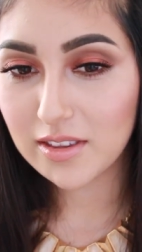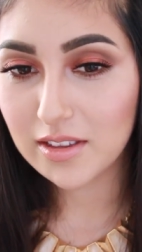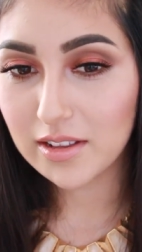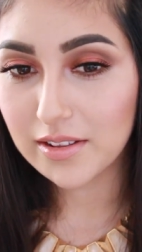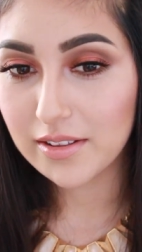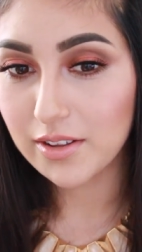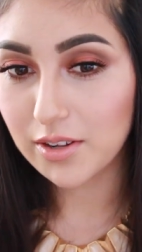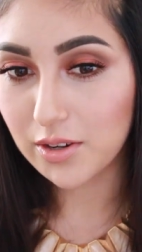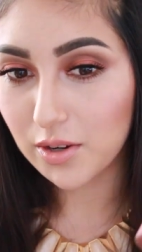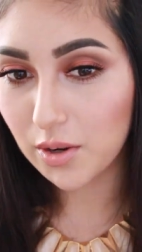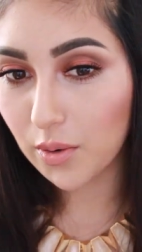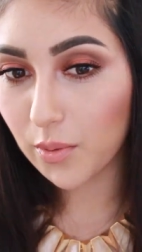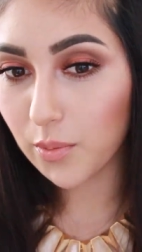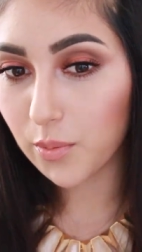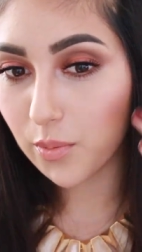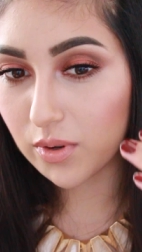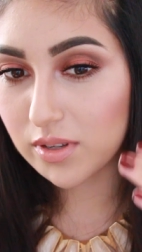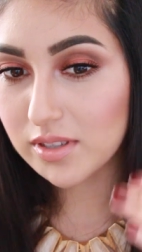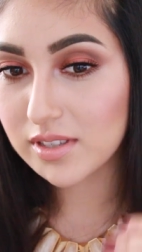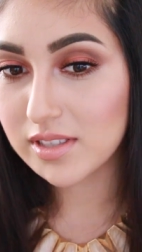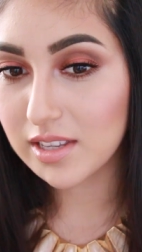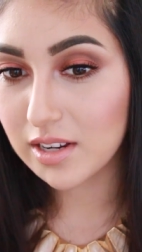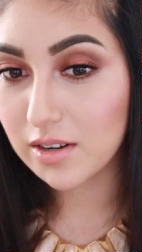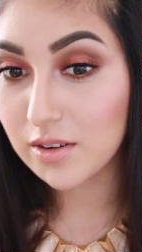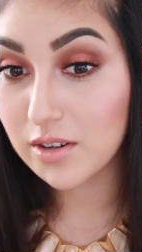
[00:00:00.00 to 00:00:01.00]
you know,
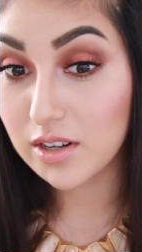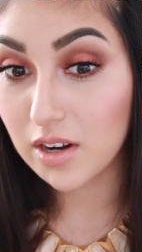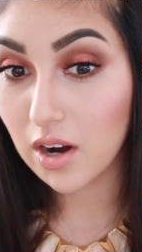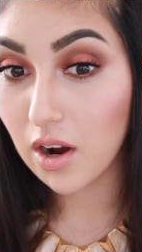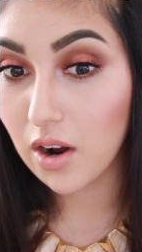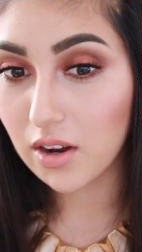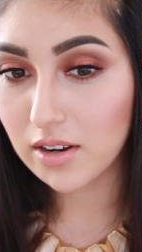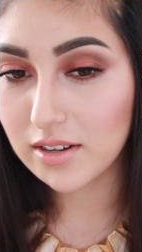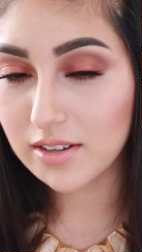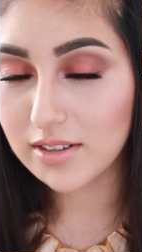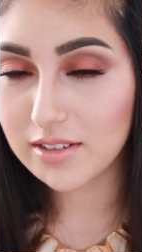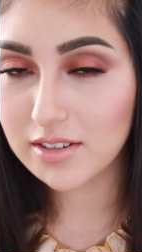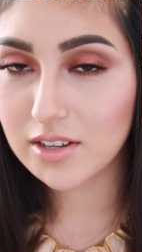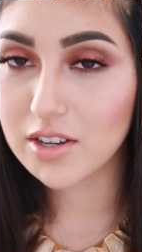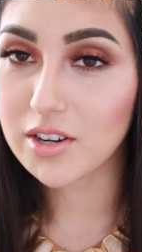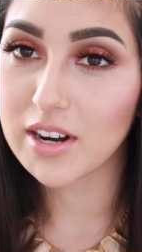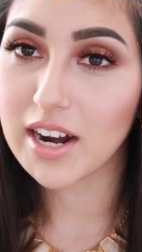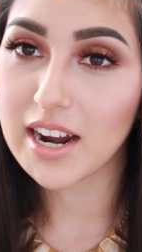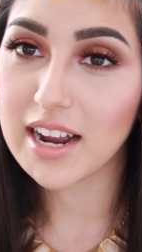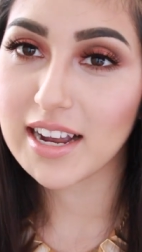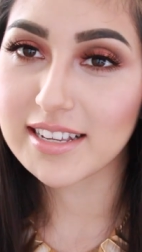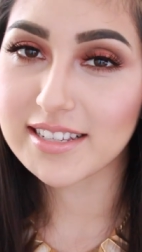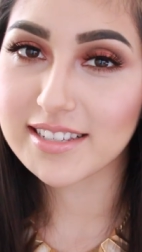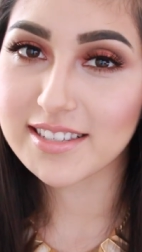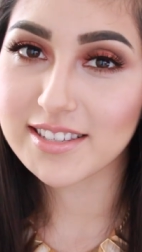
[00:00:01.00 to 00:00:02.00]
once they're on your
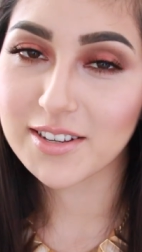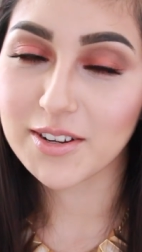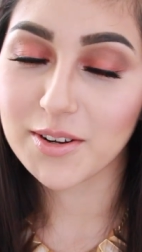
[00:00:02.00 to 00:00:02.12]
eyes.